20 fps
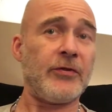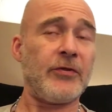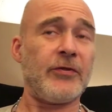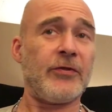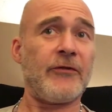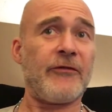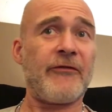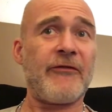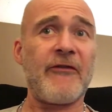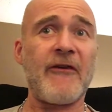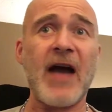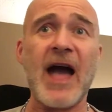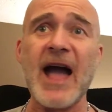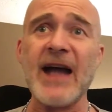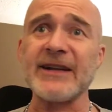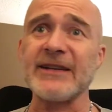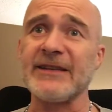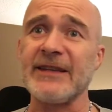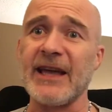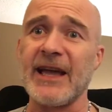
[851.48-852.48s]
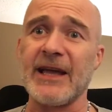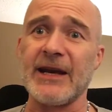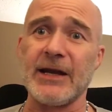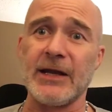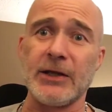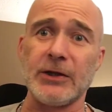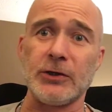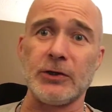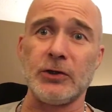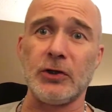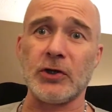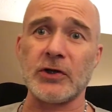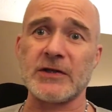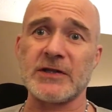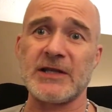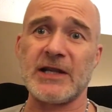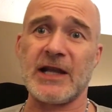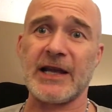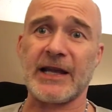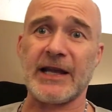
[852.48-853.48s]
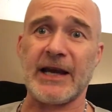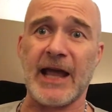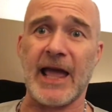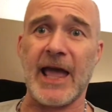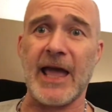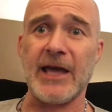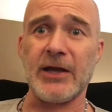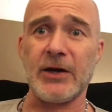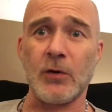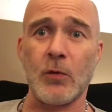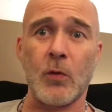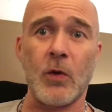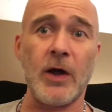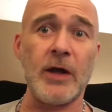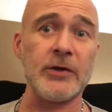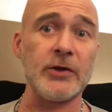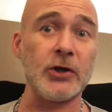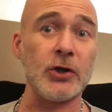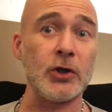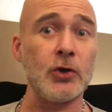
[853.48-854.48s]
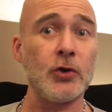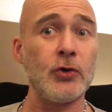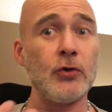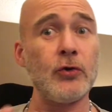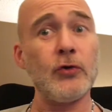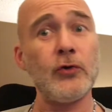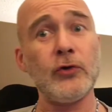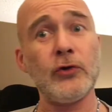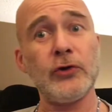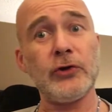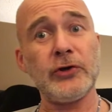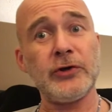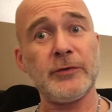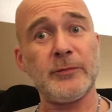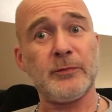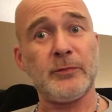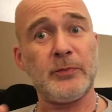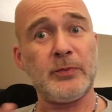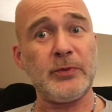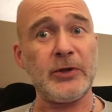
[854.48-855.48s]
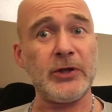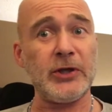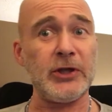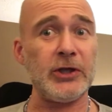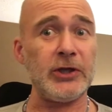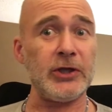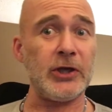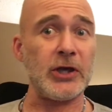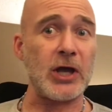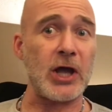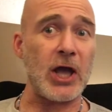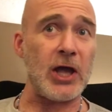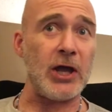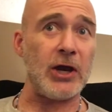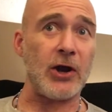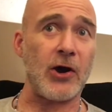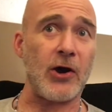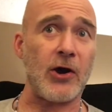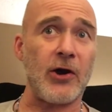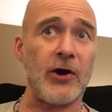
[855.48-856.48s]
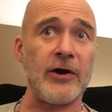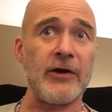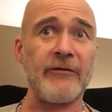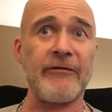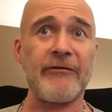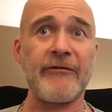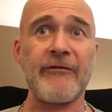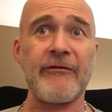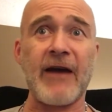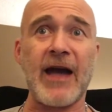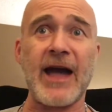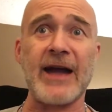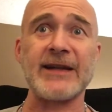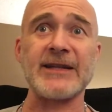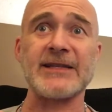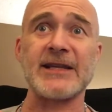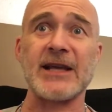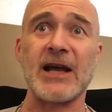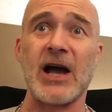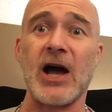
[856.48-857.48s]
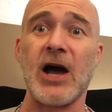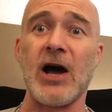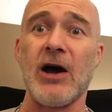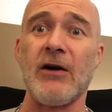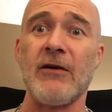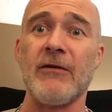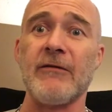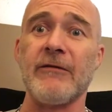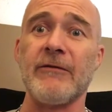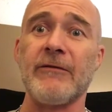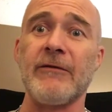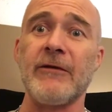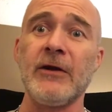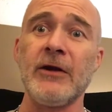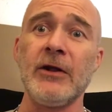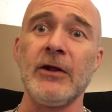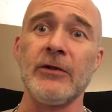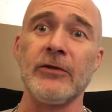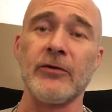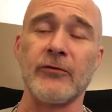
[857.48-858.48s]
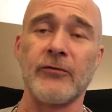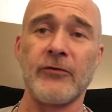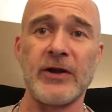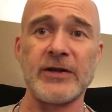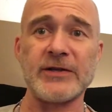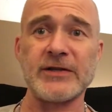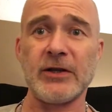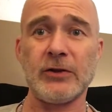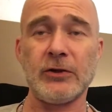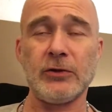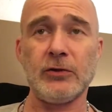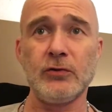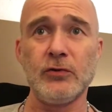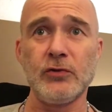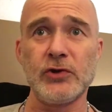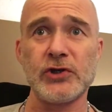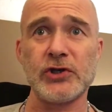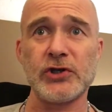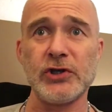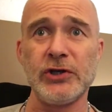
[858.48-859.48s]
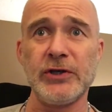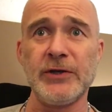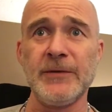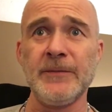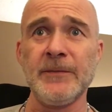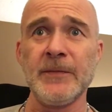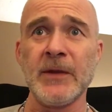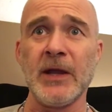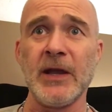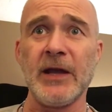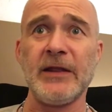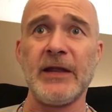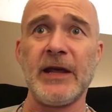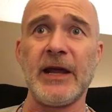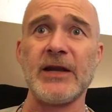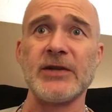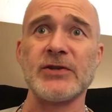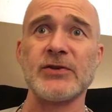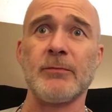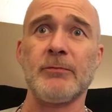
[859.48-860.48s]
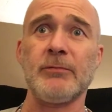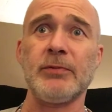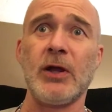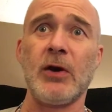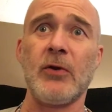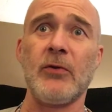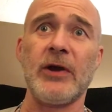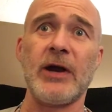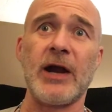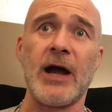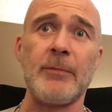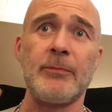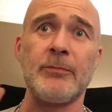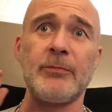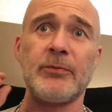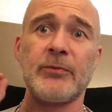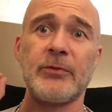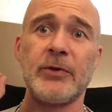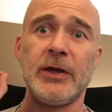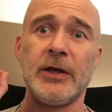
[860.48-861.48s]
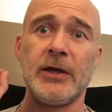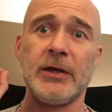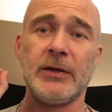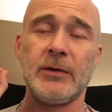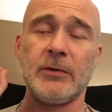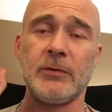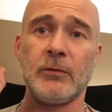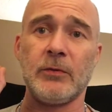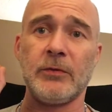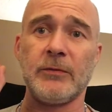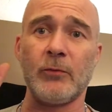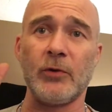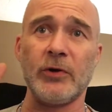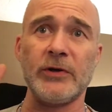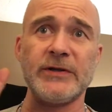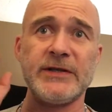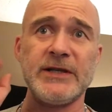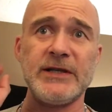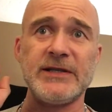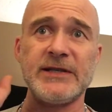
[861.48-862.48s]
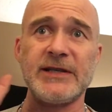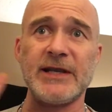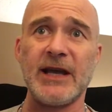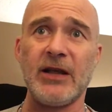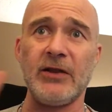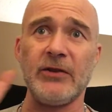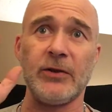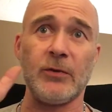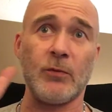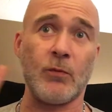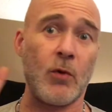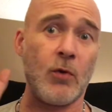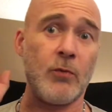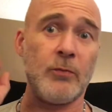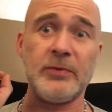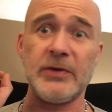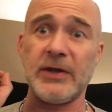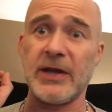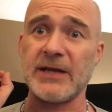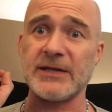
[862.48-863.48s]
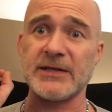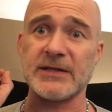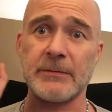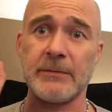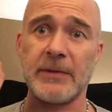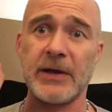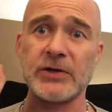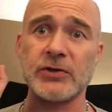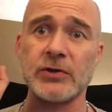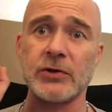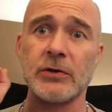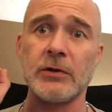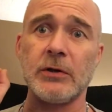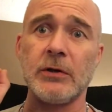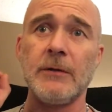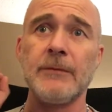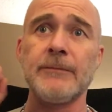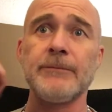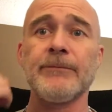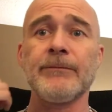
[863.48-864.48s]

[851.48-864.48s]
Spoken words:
the fact that it looks like an A and a 1 could be an artifact of the resolution, and that as you blow it up with more detail, it won't be as symmetrical.